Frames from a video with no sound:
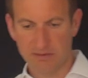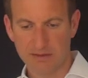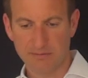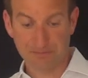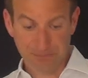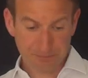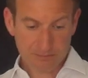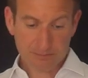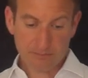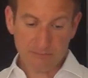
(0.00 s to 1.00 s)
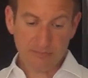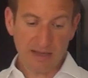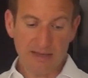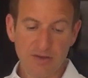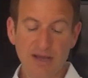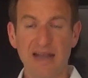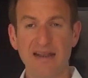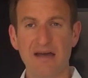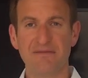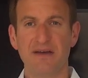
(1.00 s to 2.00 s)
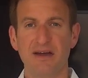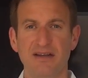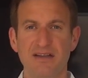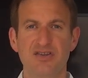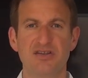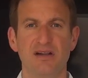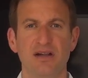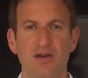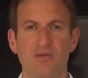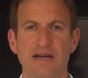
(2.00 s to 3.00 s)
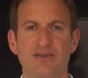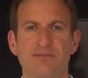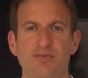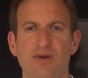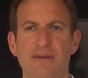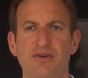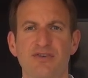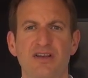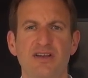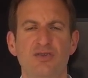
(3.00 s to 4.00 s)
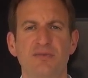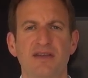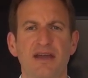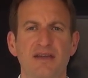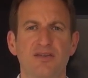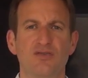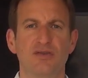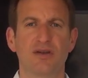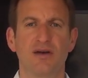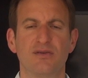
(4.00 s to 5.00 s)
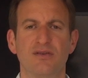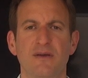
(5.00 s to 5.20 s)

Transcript: in here. And you can have additional correction parameters that need to be taken into account.